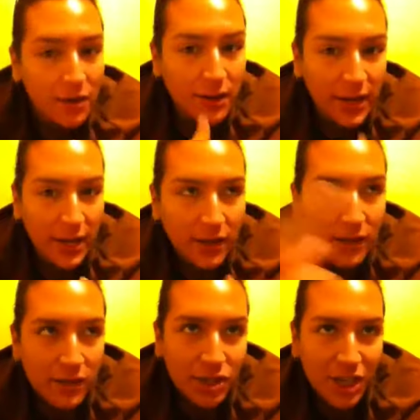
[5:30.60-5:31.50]
Nick,
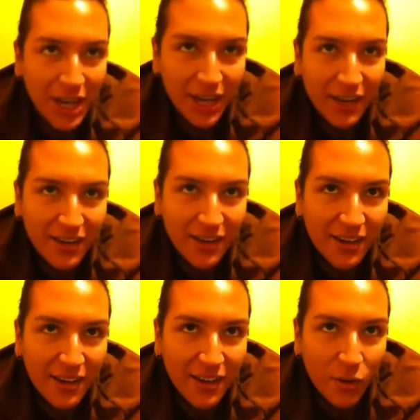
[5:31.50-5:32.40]
Shane,
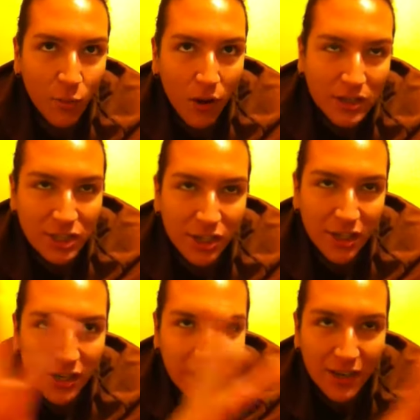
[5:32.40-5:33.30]

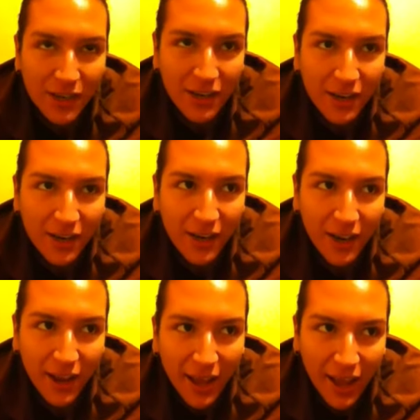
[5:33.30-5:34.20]
Walter,
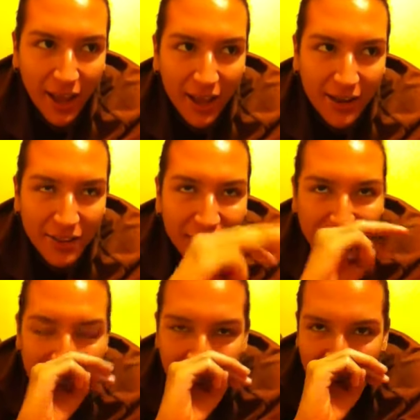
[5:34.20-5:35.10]
and there's
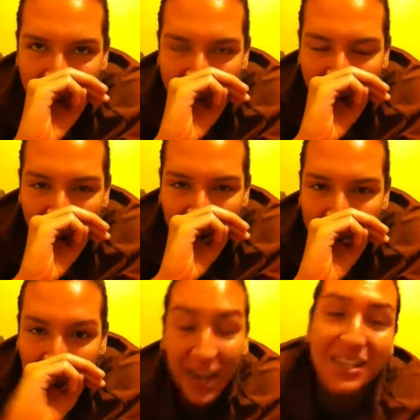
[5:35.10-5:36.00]
another one I can't
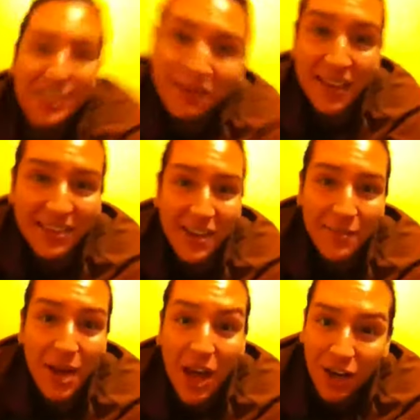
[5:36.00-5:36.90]
remember. I just met
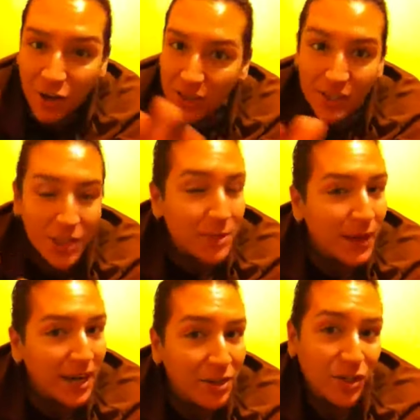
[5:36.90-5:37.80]
them. No
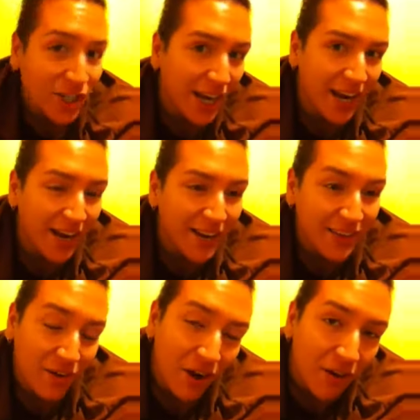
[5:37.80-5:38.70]
disrespect, no
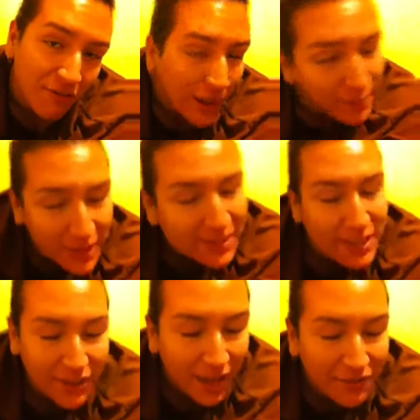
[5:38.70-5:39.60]
shade. They're all fabulous,
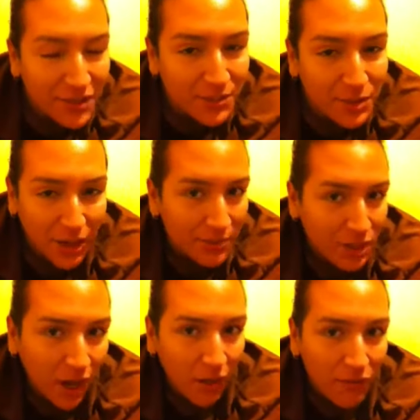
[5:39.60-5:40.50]
and you have to subscribe
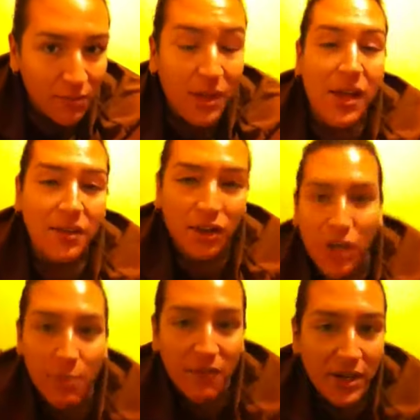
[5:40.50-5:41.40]
to all of them. They're
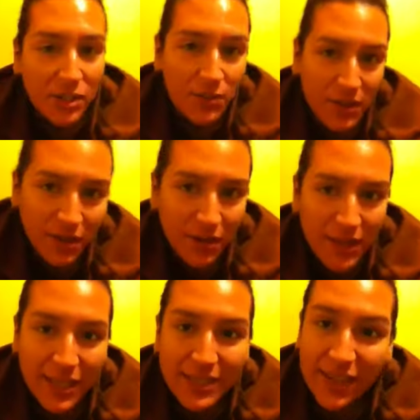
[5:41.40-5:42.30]
gonna provide you with their
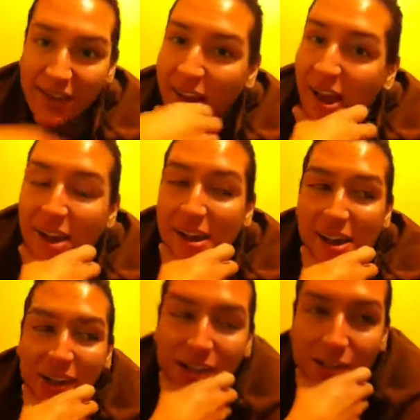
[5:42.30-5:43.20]
links, and yeah.
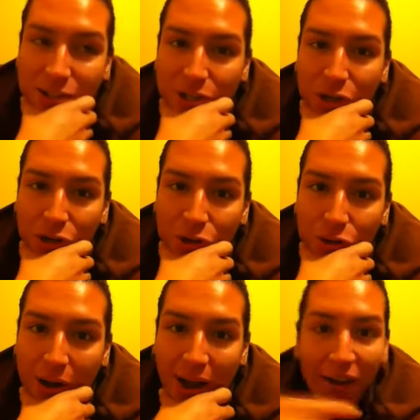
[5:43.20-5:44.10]

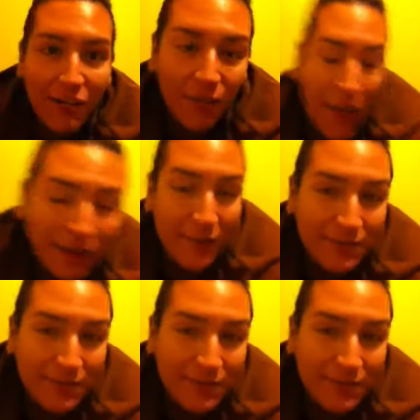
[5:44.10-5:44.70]
So have like,